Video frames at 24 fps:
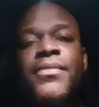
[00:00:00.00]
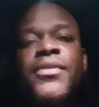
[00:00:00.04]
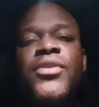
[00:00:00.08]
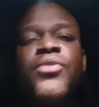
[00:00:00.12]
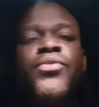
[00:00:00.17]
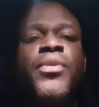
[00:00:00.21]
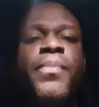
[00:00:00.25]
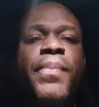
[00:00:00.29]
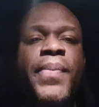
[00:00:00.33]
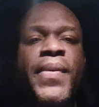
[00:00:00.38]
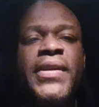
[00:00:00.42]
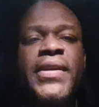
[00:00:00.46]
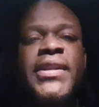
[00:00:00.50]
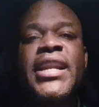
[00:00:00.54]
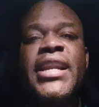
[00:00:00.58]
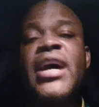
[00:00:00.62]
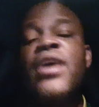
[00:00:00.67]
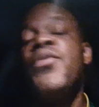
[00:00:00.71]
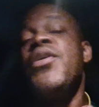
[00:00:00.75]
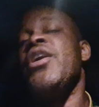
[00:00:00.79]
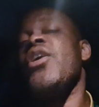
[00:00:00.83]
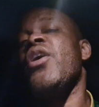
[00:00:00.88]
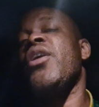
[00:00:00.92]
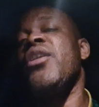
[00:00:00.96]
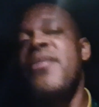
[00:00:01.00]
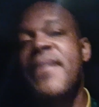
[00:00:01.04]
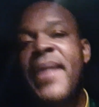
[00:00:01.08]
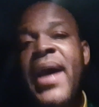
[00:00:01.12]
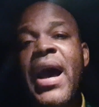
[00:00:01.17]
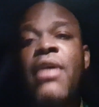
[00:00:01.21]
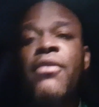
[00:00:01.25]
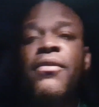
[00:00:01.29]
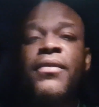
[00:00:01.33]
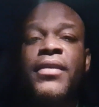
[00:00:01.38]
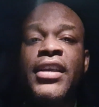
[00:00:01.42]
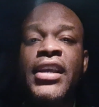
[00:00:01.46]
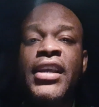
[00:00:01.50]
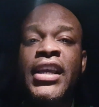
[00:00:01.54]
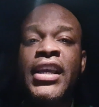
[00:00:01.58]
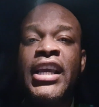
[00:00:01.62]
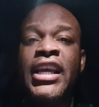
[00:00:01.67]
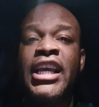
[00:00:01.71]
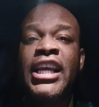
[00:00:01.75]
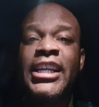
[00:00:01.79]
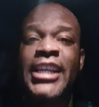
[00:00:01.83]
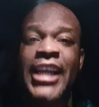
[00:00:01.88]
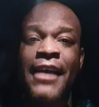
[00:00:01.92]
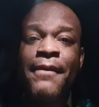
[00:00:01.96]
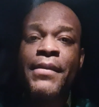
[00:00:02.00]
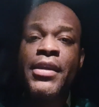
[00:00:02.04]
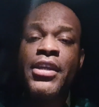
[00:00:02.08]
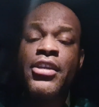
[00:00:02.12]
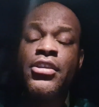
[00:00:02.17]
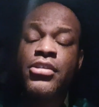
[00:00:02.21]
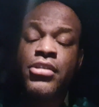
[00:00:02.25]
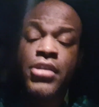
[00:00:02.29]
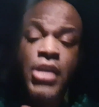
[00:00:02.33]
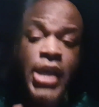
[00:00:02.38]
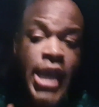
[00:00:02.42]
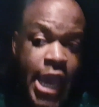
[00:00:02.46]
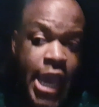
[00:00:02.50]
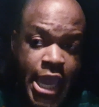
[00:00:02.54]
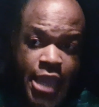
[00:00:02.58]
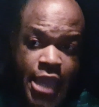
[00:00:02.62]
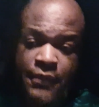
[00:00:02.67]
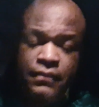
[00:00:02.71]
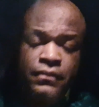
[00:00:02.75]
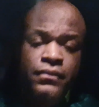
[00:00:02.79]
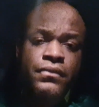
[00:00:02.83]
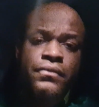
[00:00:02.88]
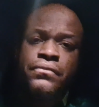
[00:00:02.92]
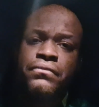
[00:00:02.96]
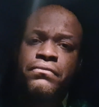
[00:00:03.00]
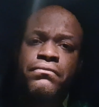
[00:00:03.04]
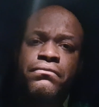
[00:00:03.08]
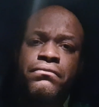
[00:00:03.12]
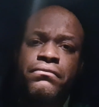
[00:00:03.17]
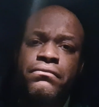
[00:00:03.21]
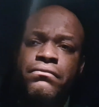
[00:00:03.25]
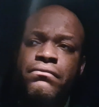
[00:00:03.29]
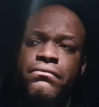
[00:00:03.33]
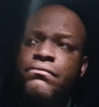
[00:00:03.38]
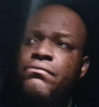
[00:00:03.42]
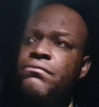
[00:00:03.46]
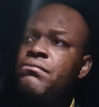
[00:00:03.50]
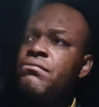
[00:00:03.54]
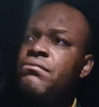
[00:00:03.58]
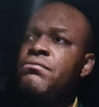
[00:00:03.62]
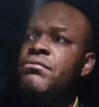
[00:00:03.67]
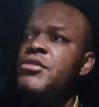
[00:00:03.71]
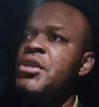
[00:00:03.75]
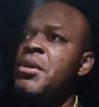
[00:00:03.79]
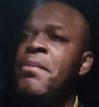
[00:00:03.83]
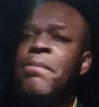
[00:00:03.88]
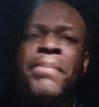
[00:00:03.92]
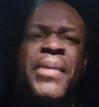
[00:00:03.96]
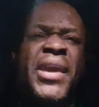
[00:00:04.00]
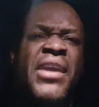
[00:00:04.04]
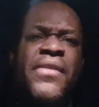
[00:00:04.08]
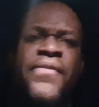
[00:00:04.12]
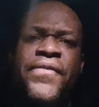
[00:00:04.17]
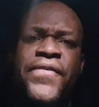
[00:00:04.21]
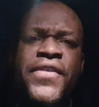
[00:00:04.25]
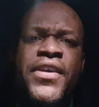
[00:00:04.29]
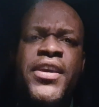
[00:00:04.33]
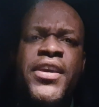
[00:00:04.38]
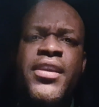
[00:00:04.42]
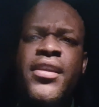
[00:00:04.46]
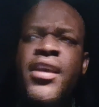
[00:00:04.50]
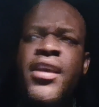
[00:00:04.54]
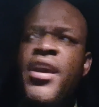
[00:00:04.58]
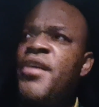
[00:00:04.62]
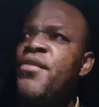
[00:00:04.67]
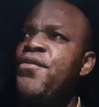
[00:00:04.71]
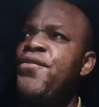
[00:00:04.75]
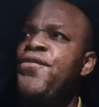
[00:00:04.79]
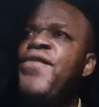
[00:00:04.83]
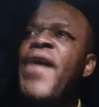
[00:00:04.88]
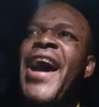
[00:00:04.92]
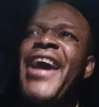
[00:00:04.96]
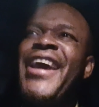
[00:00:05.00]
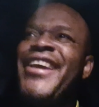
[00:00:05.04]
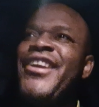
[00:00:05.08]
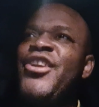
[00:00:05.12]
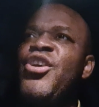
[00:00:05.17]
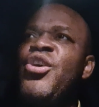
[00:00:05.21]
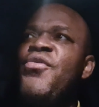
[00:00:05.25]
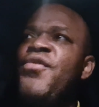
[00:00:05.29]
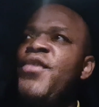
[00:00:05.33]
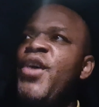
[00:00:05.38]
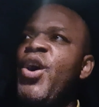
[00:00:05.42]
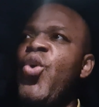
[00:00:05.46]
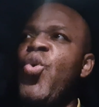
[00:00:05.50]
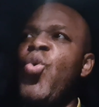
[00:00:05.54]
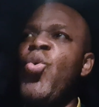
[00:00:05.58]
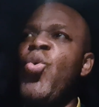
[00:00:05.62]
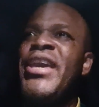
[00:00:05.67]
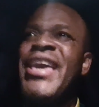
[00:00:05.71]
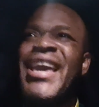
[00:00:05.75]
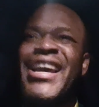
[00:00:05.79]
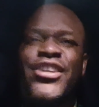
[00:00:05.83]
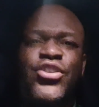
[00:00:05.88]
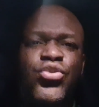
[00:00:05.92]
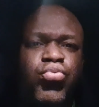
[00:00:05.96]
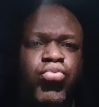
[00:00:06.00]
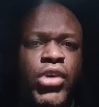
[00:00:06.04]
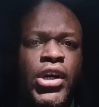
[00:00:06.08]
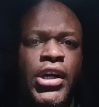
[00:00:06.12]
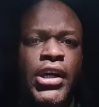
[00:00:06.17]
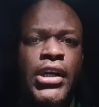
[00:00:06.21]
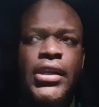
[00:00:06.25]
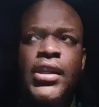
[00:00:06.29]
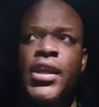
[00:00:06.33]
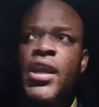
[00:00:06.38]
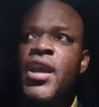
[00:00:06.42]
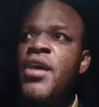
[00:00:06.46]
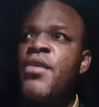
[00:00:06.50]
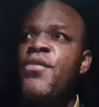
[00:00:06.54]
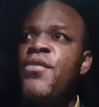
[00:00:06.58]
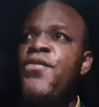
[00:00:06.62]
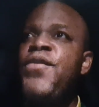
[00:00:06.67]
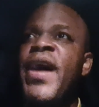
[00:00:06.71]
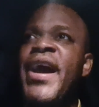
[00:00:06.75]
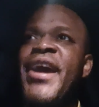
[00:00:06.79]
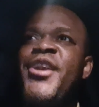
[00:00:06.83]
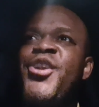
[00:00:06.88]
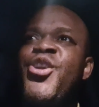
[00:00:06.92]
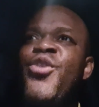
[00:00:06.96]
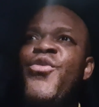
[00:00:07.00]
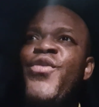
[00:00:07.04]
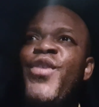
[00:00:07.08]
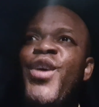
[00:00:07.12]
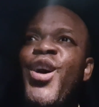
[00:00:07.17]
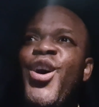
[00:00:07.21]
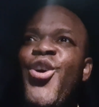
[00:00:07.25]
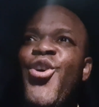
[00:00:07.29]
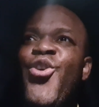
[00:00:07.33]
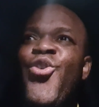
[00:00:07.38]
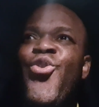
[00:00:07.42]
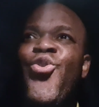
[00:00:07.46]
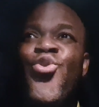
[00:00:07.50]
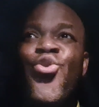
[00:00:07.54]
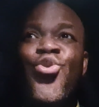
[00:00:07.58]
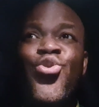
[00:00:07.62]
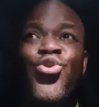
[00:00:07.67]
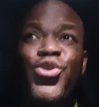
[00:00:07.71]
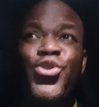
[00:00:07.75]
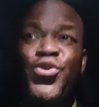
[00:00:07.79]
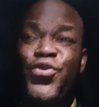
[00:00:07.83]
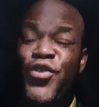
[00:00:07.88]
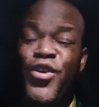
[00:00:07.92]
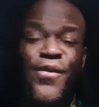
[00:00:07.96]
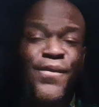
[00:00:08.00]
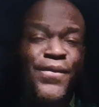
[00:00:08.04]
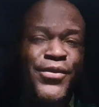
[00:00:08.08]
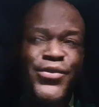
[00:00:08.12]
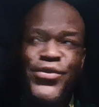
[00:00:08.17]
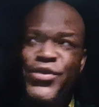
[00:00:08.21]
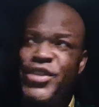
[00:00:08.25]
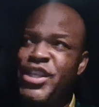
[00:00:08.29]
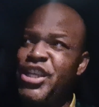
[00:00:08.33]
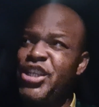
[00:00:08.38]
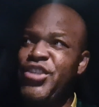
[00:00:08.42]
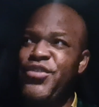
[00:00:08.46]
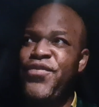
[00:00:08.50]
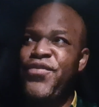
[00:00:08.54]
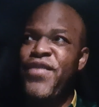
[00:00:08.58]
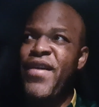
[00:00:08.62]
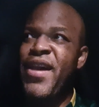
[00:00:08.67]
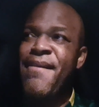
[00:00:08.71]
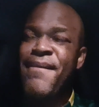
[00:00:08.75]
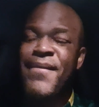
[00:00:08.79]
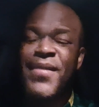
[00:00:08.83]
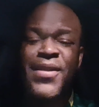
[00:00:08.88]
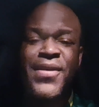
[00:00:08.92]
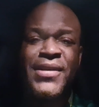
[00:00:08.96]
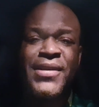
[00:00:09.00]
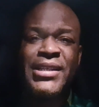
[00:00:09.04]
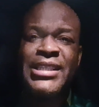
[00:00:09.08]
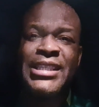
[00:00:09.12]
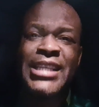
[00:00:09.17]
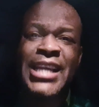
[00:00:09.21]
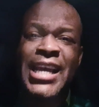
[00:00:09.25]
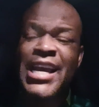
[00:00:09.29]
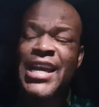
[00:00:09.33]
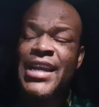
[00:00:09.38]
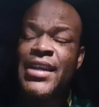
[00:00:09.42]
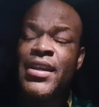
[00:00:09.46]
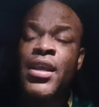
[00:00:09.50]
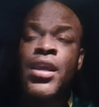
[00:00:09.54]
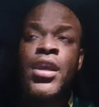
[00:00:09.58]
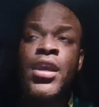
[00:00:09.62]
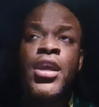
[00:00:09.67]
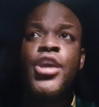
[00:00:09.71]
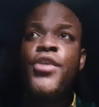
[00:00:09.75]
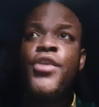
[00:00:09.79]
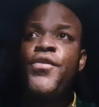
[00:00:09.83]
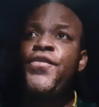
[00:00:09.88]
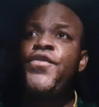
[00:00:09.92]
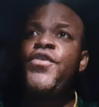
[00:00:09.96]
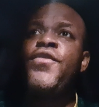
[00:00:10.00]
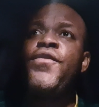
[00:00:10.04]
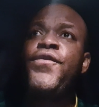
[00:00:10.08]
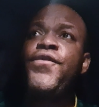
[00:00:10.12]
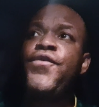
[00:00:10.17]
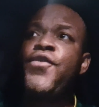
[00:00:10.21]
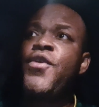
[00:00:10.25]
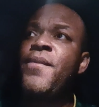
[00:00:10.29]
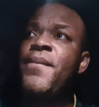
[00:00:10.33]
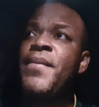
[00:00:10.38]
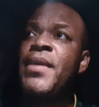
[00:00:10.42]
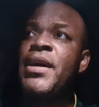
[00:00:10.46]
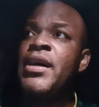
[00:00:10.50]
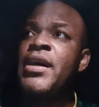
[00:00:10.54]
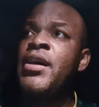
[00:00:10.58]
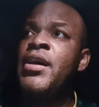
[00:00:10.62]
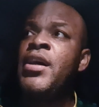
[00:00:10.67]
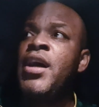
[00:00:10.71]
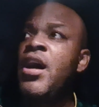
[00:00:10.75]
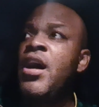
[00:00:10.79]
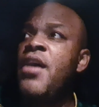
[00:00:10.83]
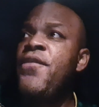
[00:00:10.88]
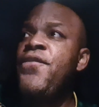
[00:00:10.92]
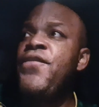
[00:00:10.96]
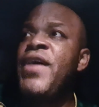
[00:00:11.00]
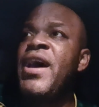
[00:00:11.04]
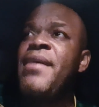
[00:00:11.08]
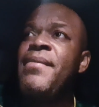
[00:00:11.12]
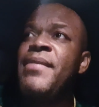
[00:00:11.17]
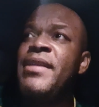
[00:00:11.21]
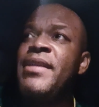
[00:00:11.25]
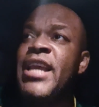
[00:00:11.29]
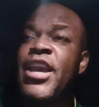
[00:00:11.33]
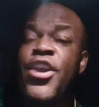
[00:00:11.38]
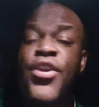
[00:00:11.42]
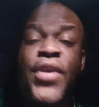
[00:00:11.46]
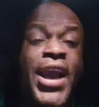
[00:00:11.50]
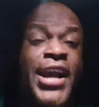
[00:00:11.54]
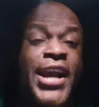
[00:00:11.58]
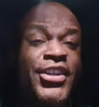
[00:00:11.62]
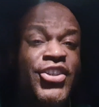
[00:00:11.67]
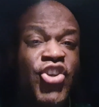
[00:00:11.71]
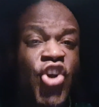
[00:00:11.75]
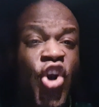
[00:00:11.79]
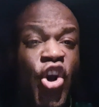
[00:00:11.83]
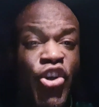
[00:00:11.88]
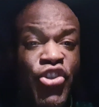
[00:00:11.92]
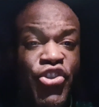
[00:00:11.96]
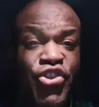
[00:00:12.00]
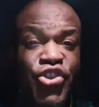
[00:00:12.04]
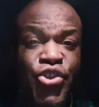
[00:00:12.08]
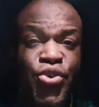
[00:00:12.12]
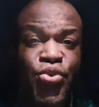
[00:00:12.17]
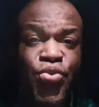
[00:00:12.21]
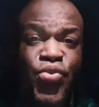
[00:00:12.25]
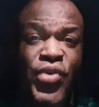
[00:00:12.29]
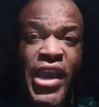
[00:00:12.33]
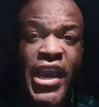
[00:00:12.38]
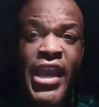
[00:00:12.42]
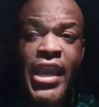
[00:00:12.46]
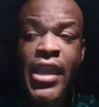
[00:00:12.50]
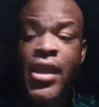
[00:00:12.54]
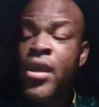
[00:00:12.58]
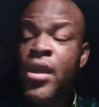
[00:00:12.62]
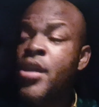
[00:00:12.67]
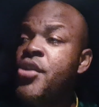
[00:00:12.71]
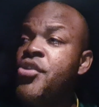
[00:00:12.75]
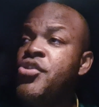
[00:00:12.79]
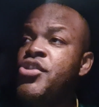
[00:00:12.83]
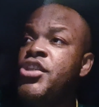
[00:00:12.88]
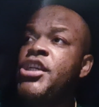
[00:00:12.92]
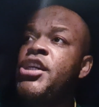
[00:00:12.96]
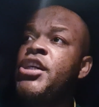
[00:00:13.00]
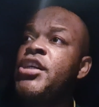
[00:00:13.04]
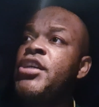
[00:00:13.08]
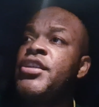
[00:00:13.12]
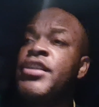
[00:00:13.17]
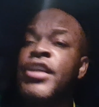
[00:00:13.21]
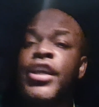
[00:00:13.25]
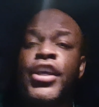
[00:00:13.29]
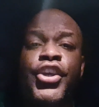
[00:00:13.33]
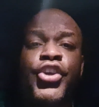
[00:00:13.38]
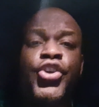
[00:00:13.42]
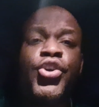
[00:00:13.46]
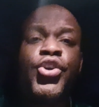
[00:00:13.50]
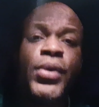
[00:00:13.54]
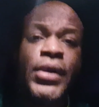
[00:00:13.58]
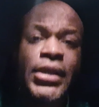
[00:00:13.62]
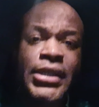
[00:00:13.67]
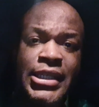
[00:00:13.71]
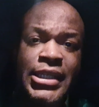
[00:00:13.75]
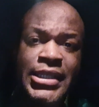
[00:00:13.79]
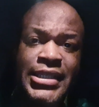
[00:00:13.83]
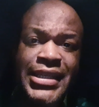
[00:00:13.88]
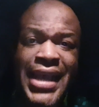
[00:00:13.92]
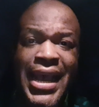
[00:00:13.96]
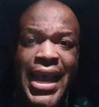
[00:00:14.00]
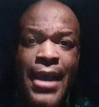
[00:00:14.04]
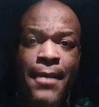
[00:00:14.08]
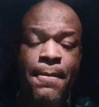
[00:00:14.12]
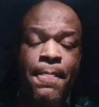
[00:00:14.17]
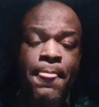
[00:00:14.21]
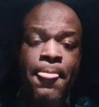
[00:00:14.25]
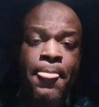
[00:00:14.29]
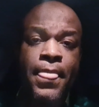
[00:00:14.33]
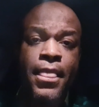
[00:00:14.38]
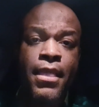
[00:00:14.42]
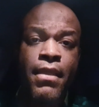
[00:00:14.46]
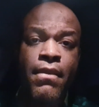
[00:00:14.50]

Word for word: something, we pull it out. We call them out. Now I mean, so hey. Beefing, fighting over who gets what, fighting over who's from this family or that. If you're from a, a family that you had to hustle your way, it's good. You are the top.